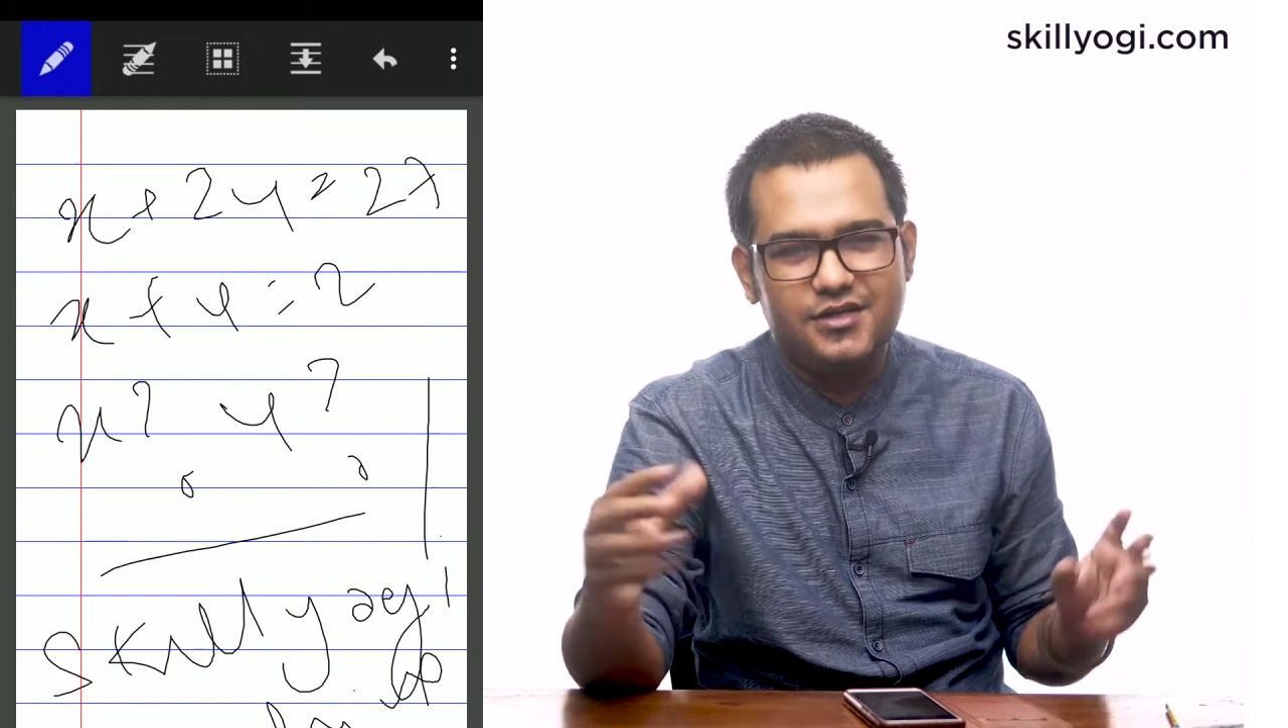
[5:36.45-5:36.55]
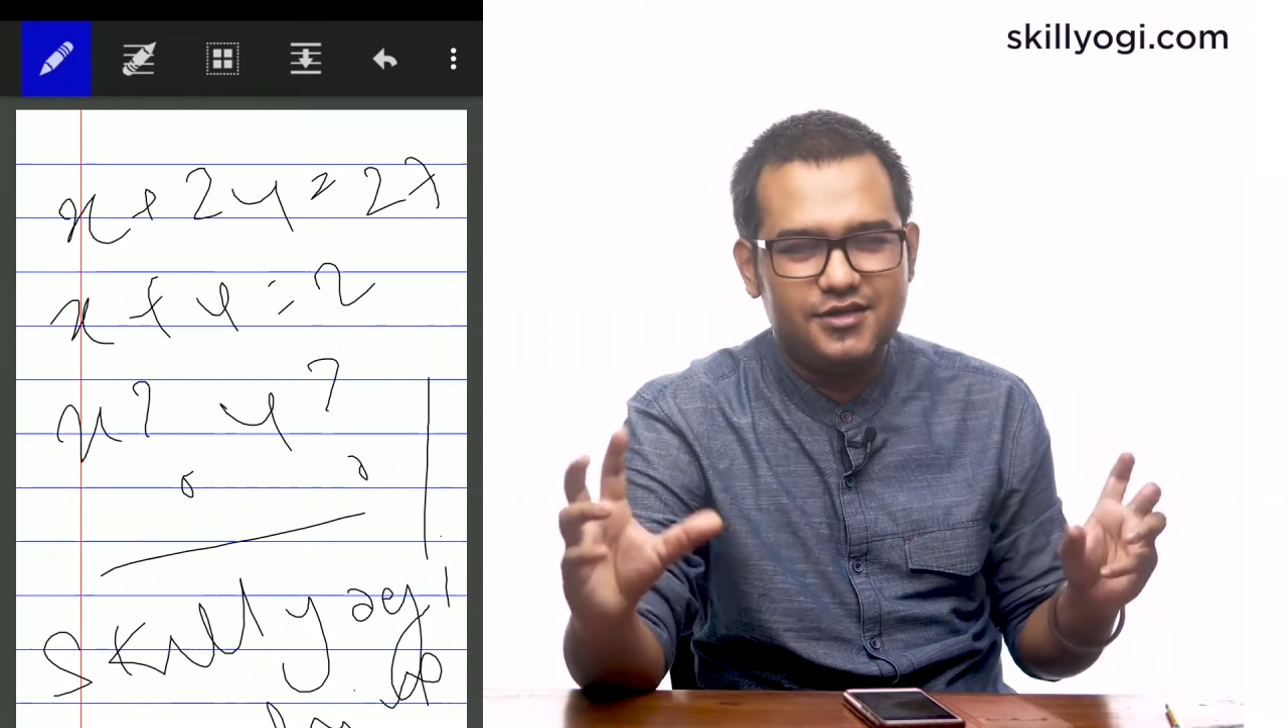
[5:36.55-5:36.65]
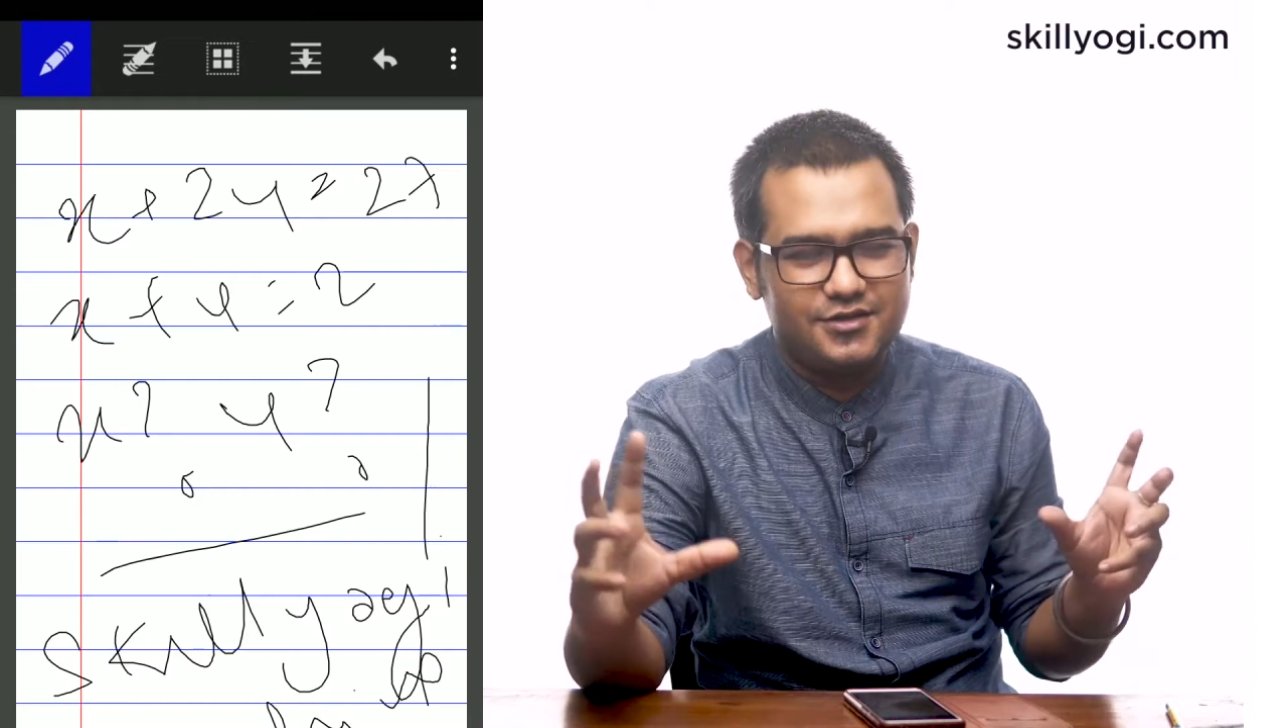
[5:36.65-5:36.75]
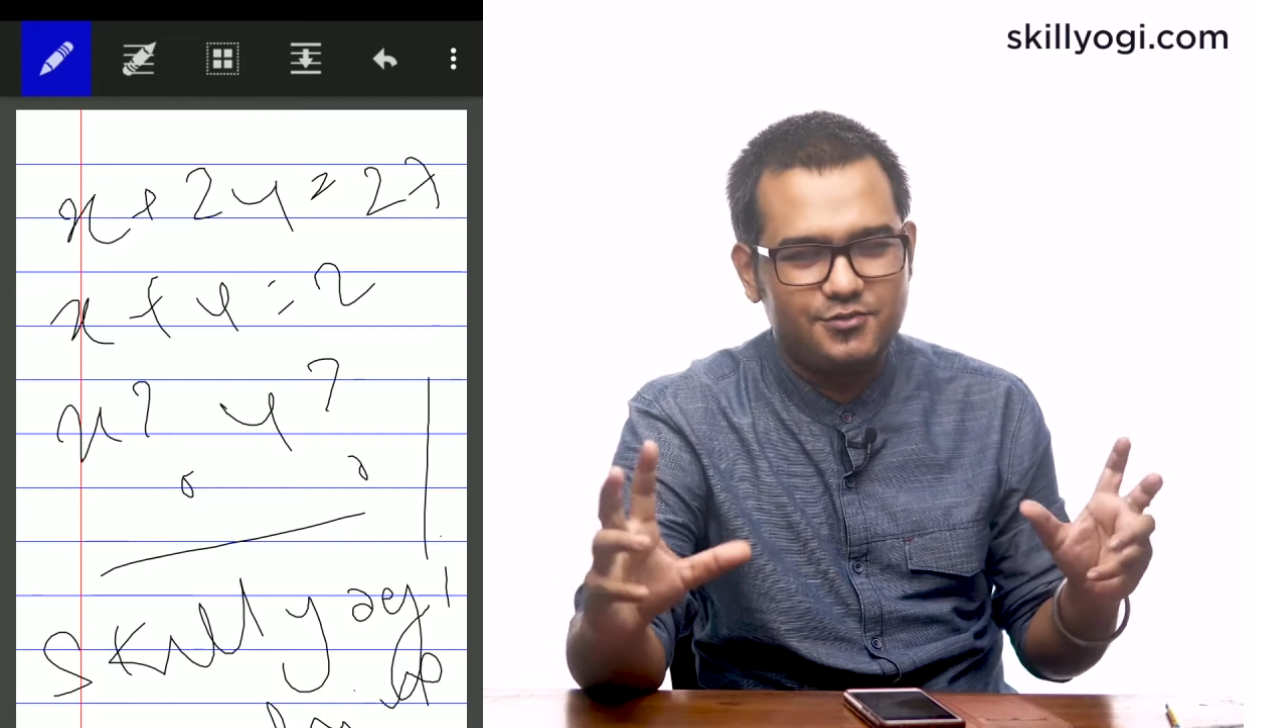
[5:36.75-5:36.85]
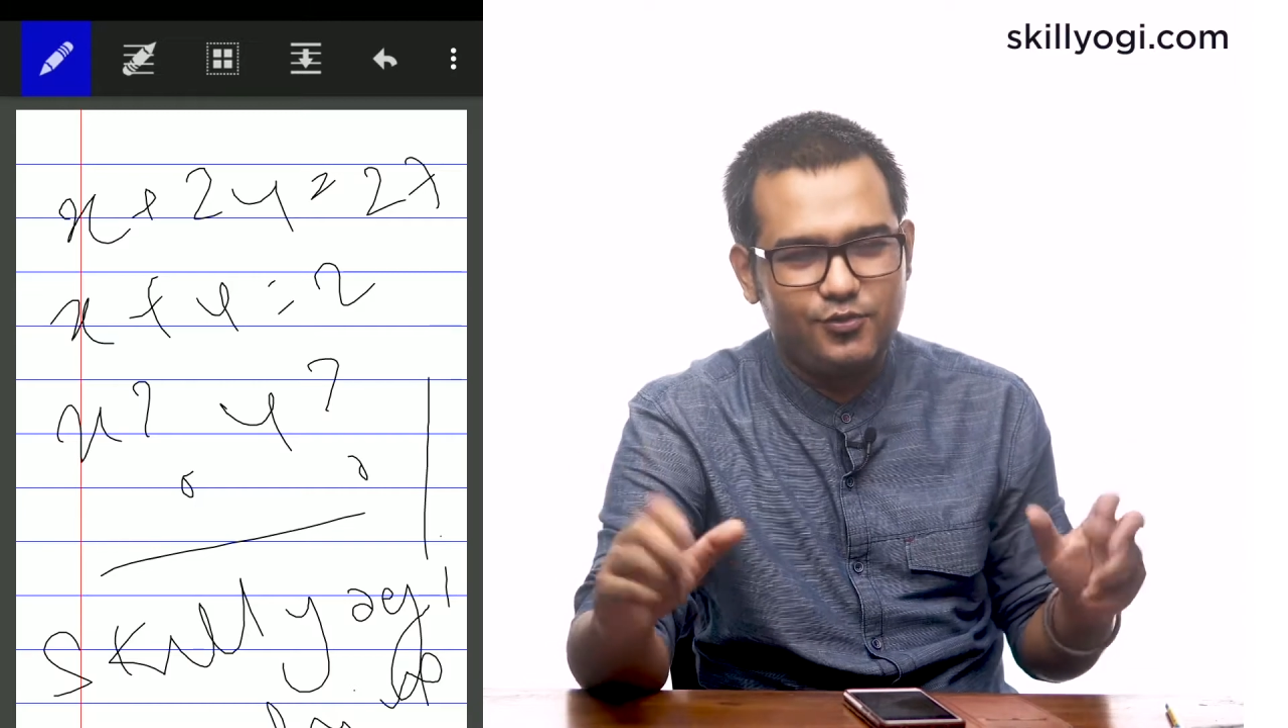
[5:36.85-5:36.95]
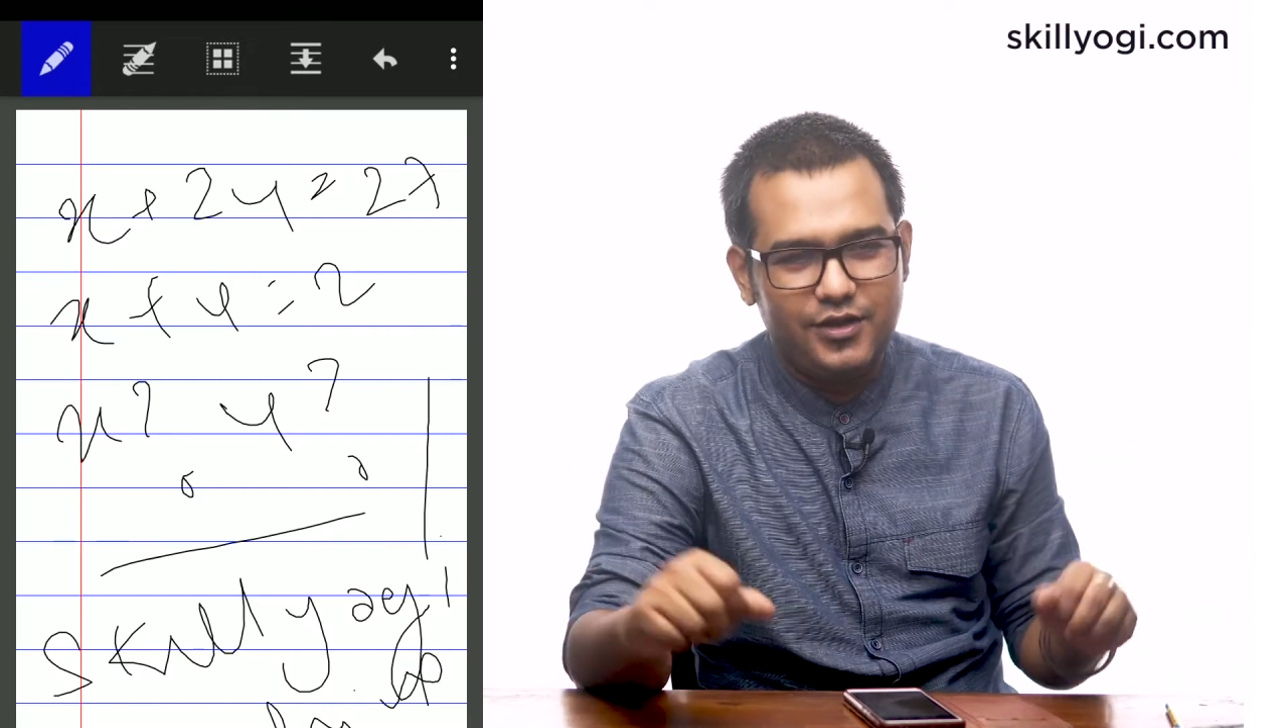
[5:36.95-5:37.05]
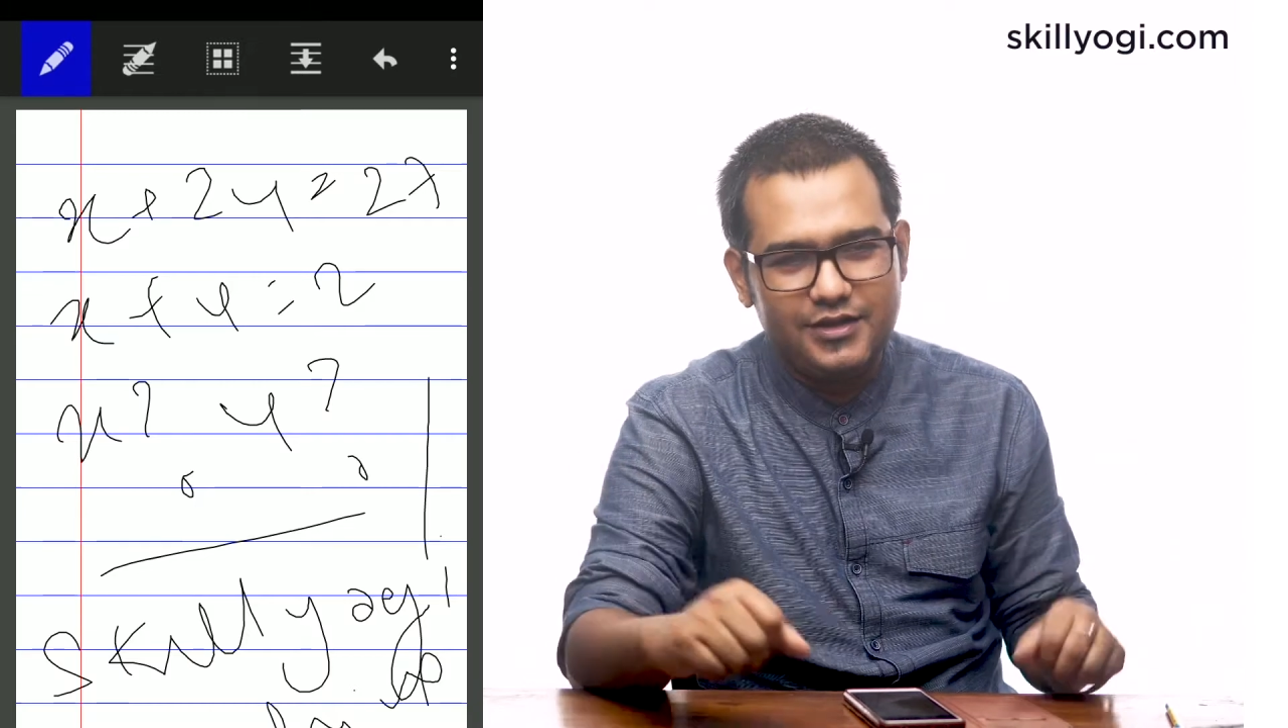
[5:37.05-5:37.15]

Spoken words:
a small